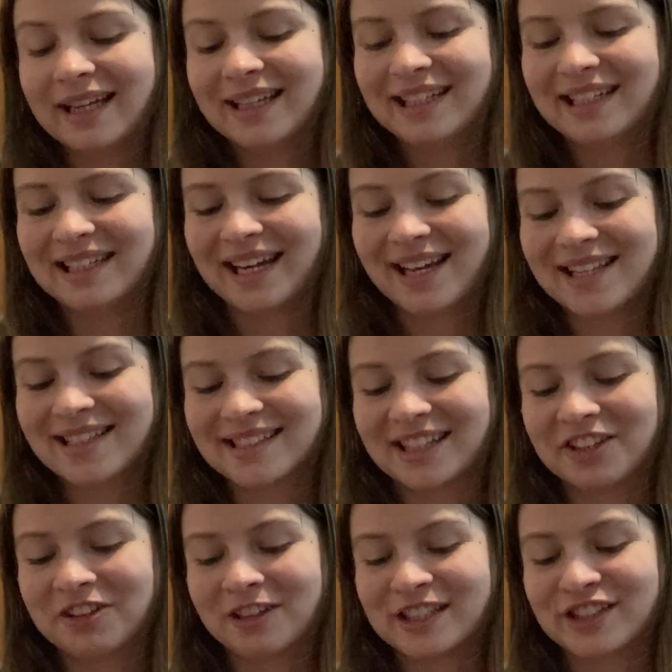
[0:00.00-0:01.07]
Next, in
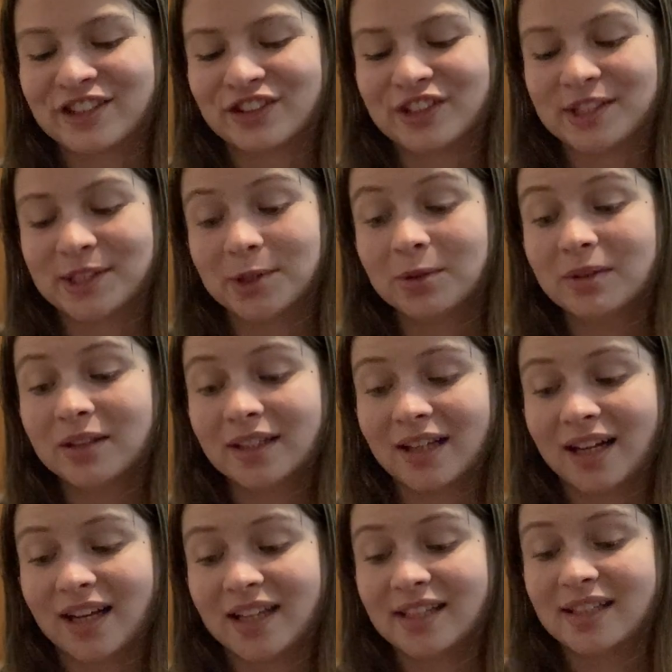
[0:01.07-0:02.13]
question 2,
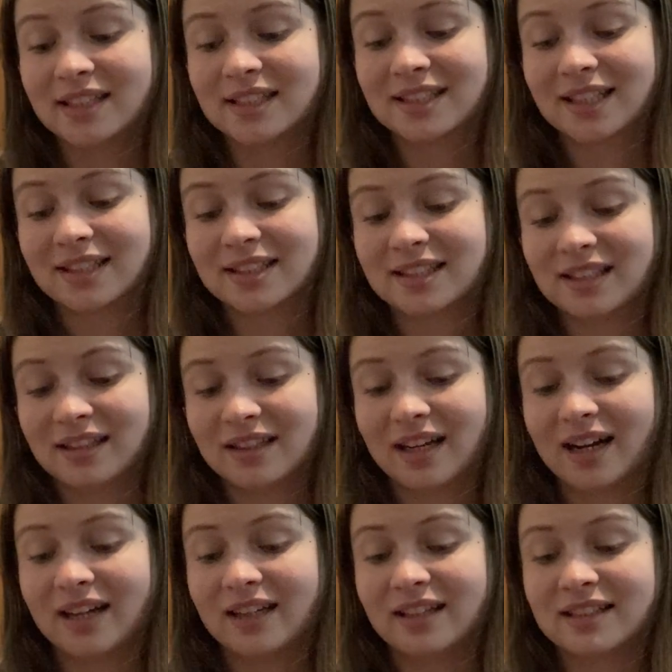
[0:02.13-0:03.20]
he says
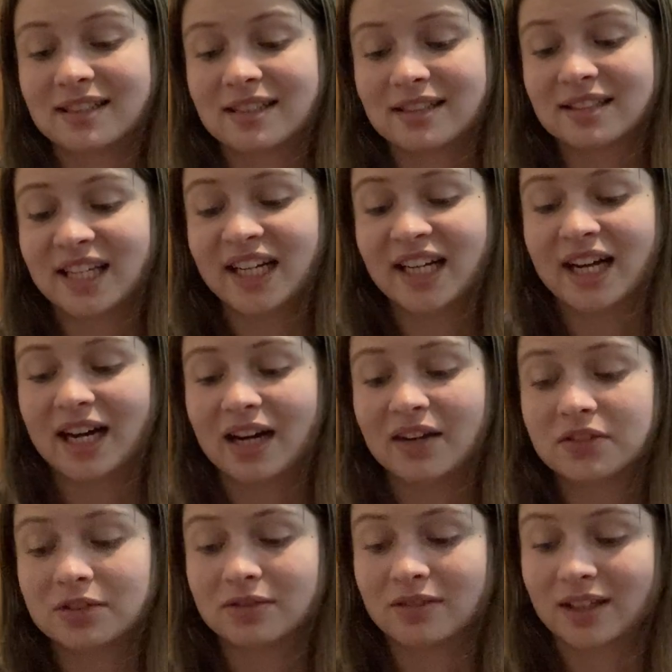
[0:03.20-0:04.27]
that does the state have
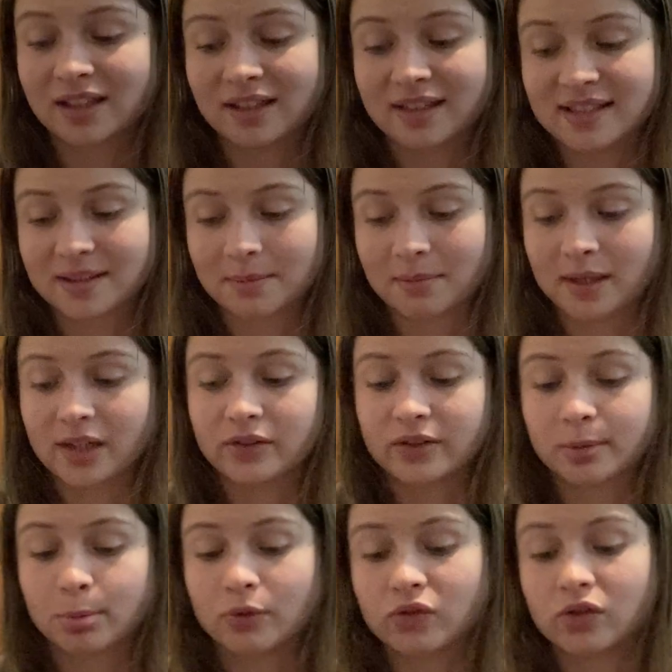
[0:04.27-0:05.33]
to recognize a marriage
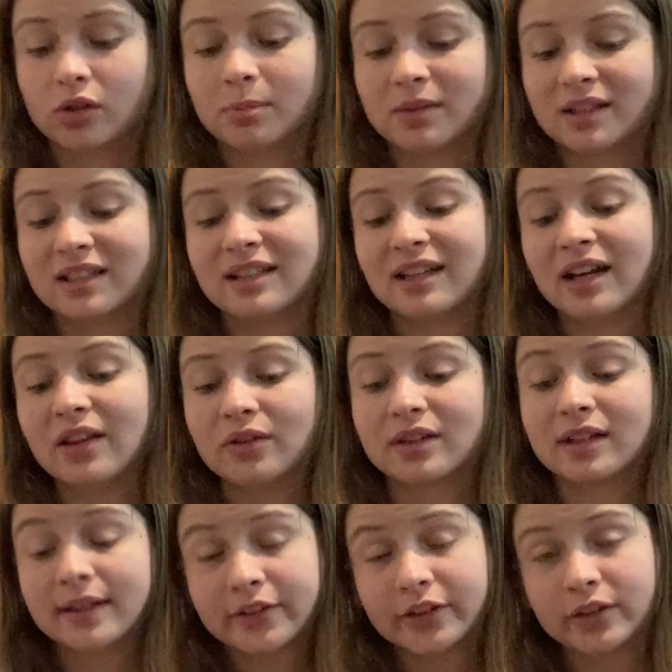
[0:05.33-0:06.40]
performed in another
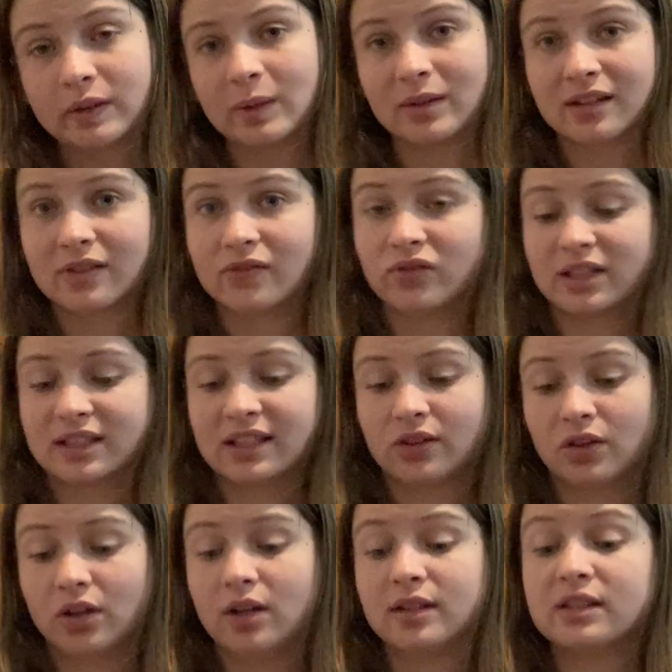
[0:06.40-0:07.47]
country with conflicting
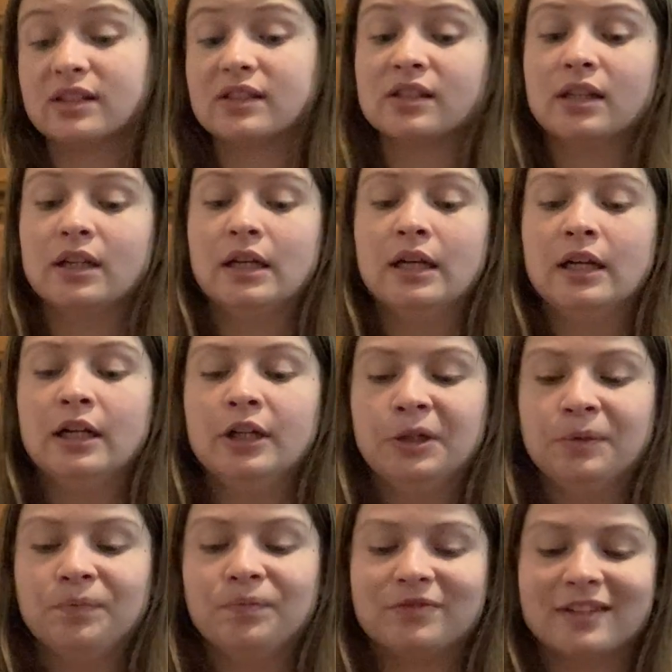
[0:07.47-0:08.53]
laws?
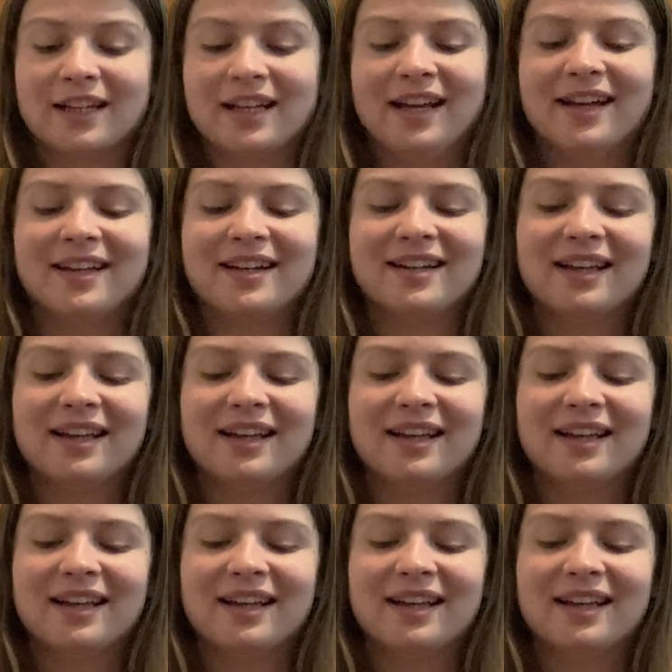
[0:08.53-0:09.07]
And